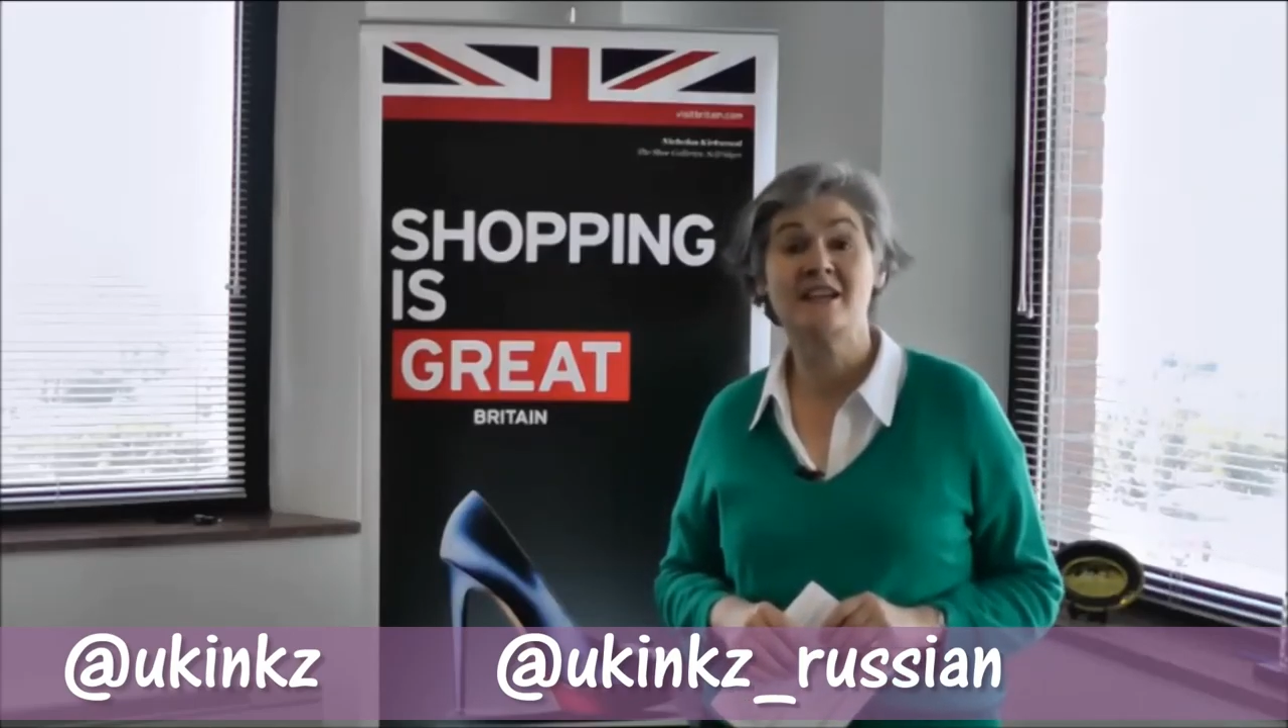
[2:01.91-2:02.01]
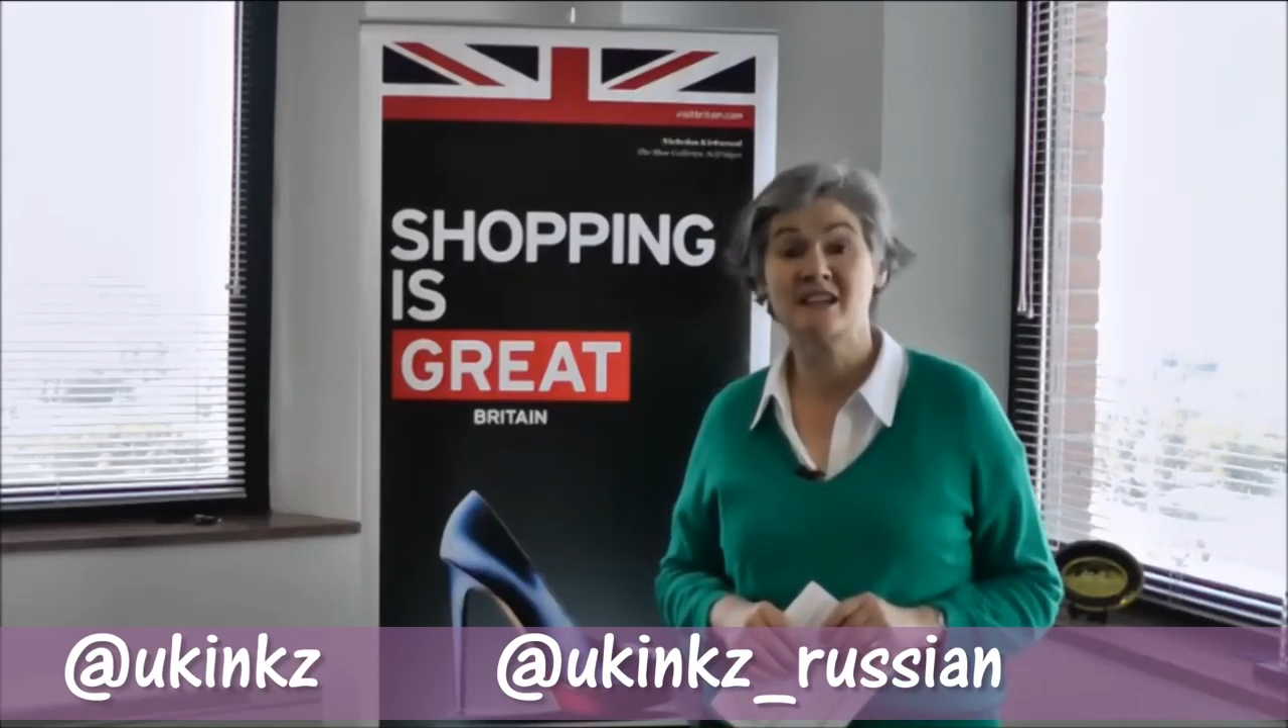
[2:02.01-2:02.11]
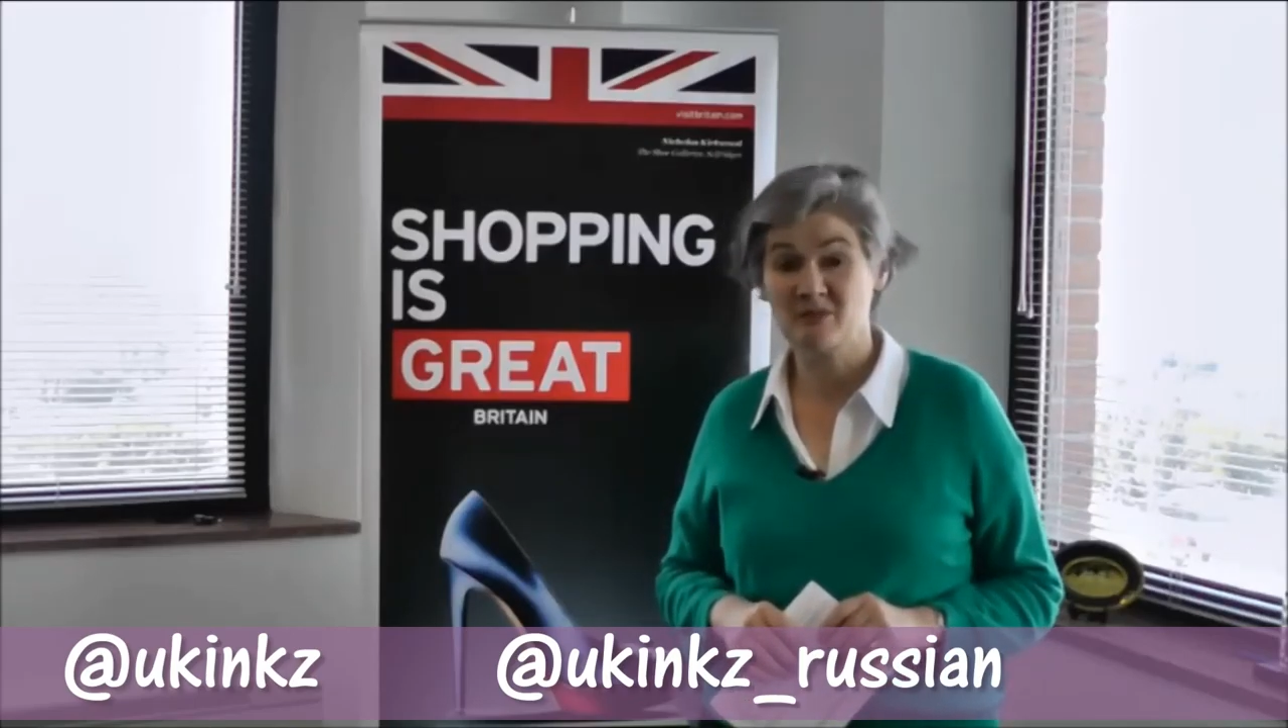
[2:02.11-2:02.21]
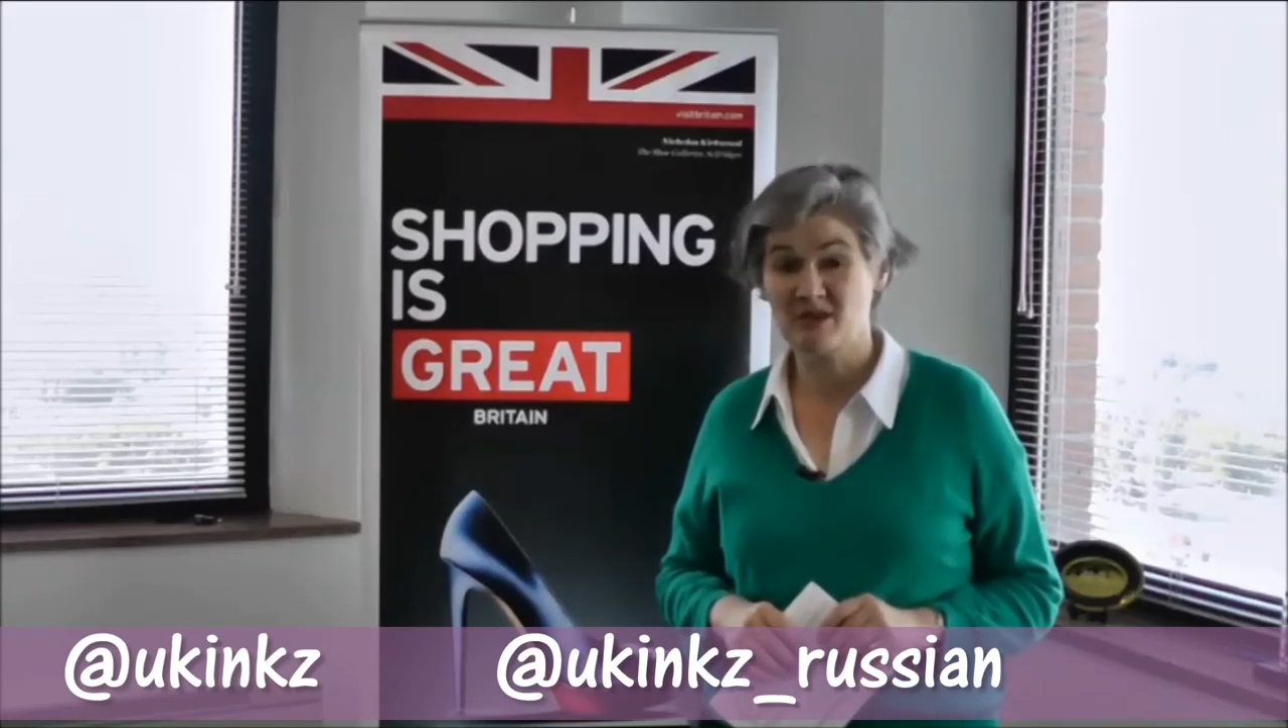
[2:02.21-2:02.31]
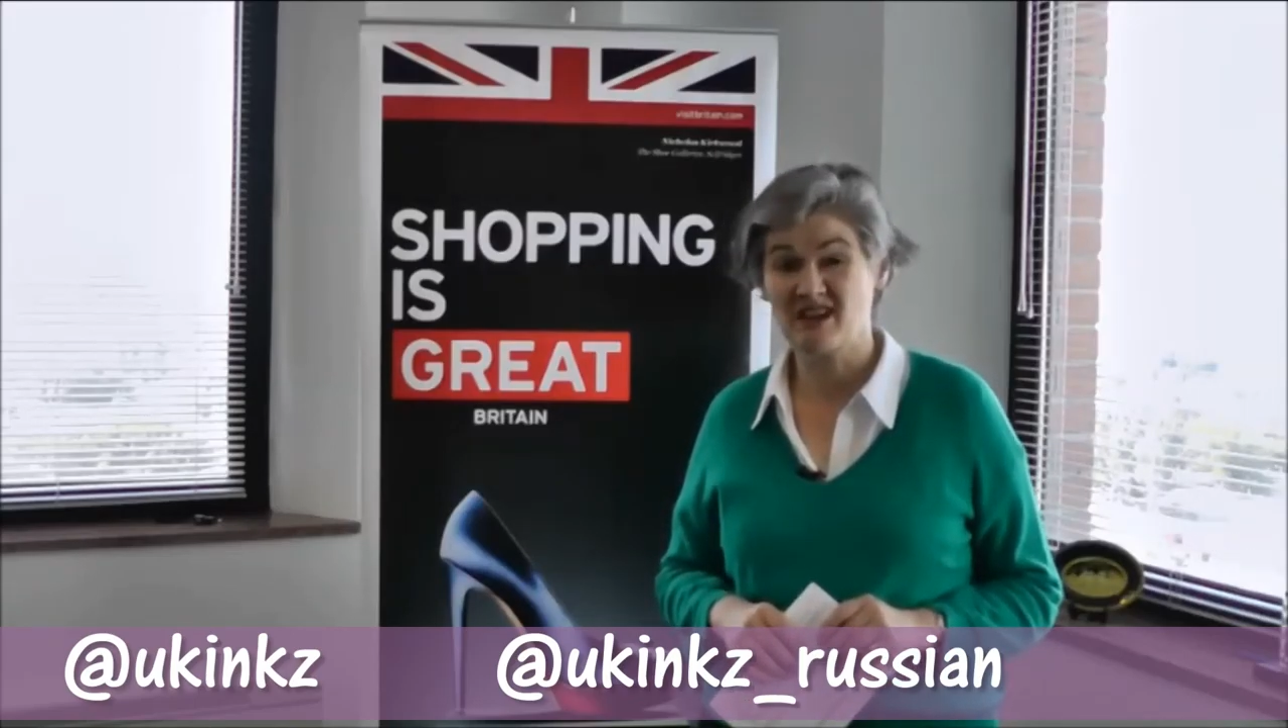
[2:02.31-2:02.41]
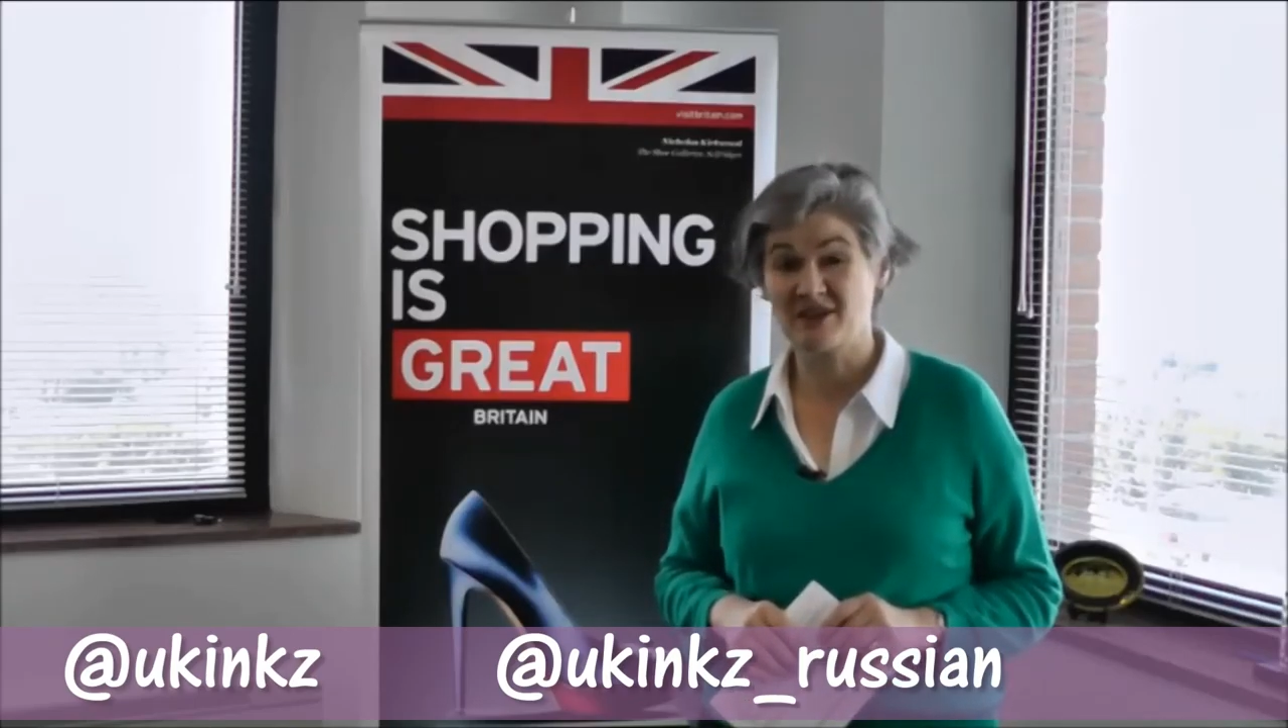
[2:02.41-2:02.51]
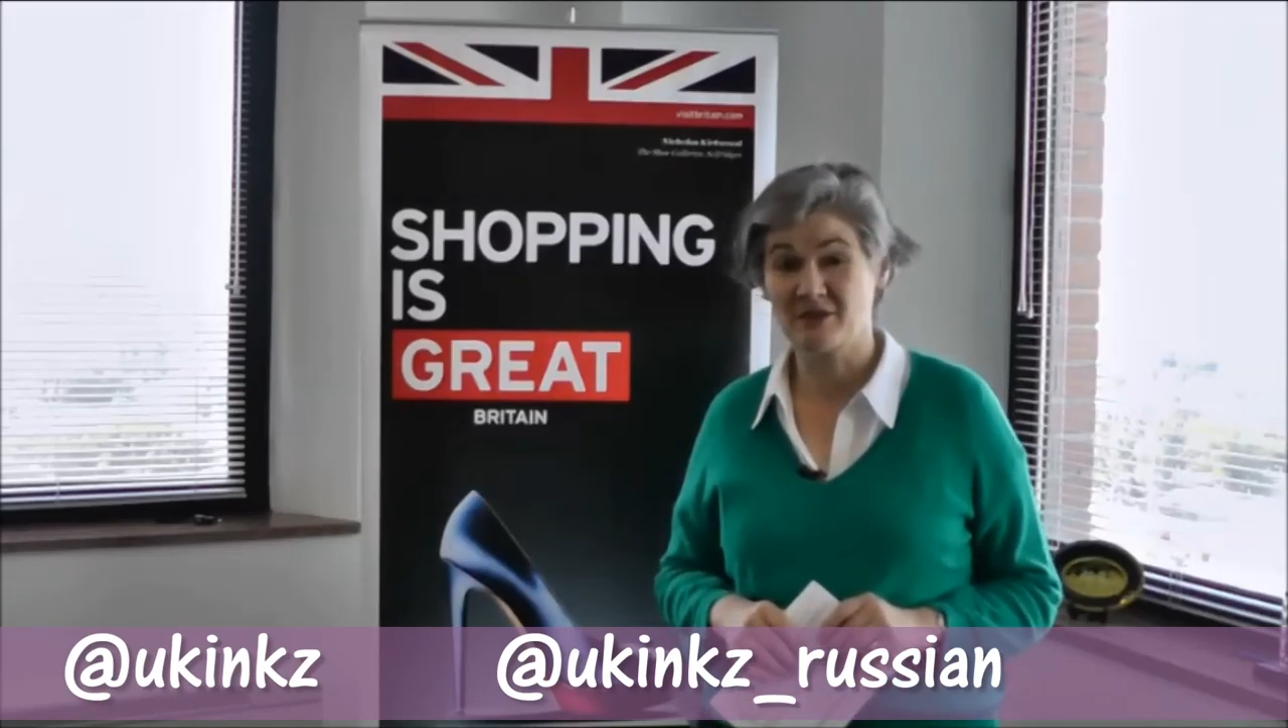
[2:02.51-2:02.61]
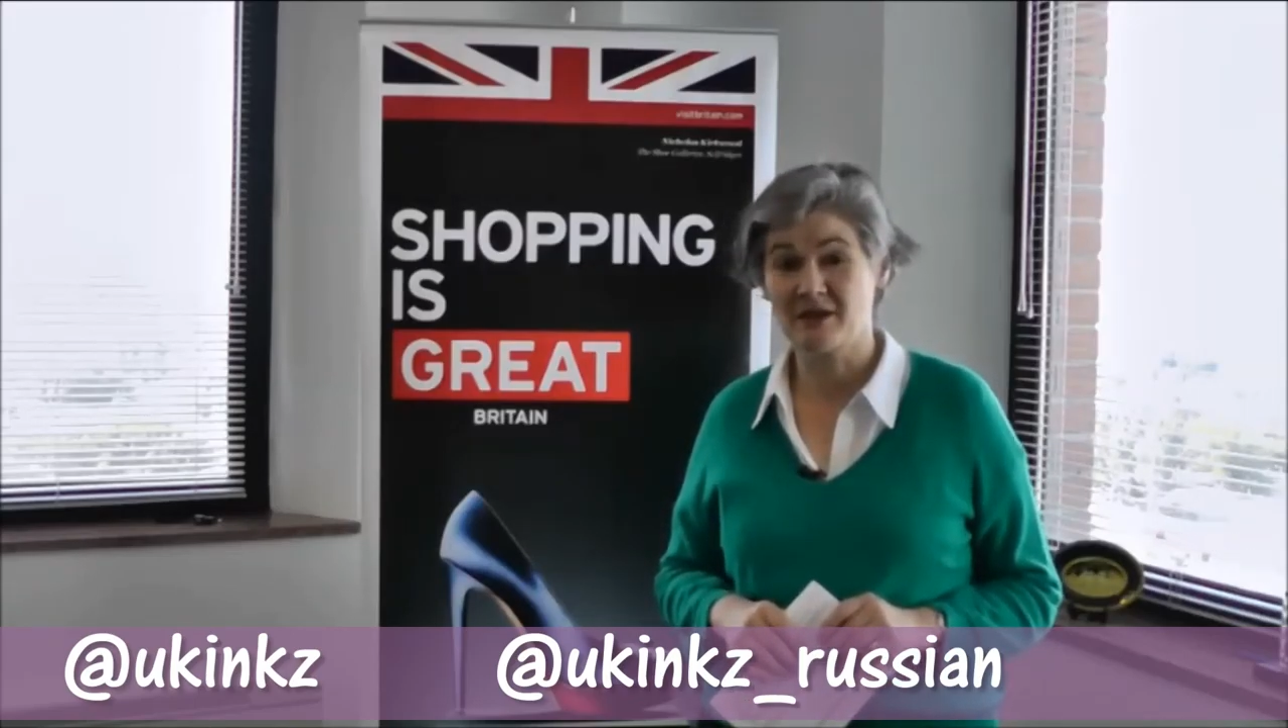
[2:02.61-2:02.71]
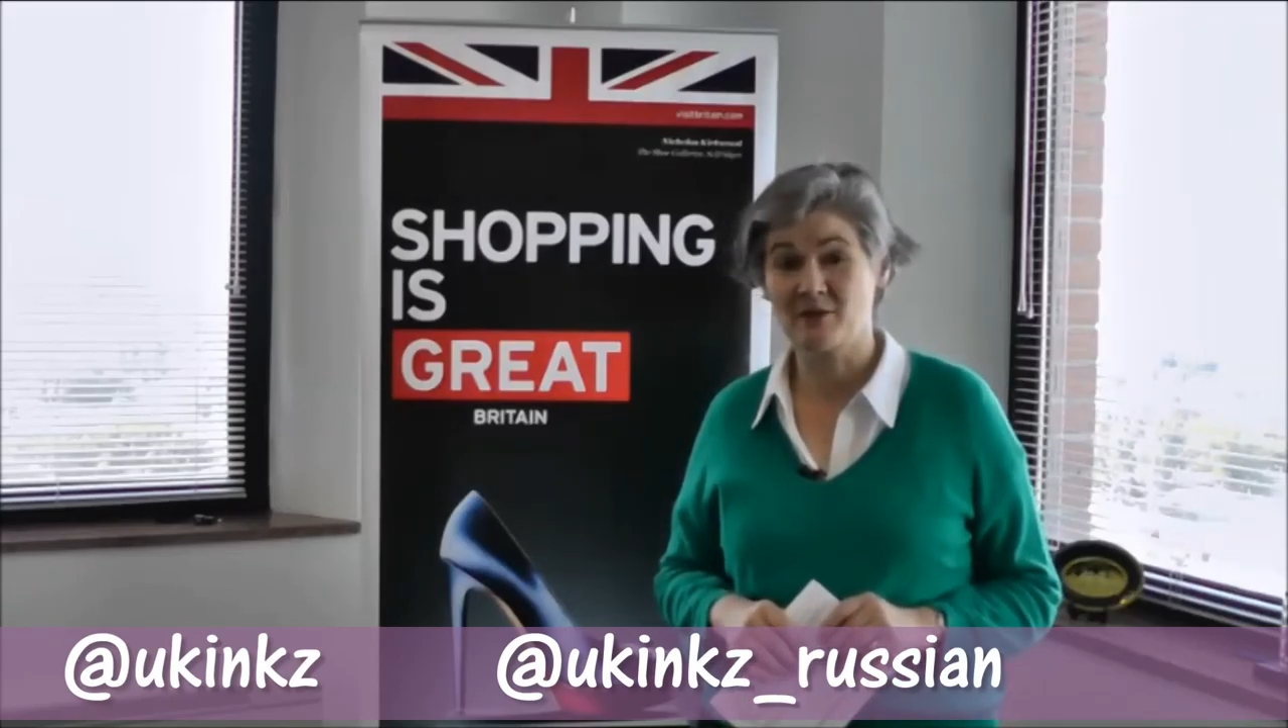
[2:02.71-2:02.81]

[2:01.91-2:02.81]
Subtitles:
Keep an eye on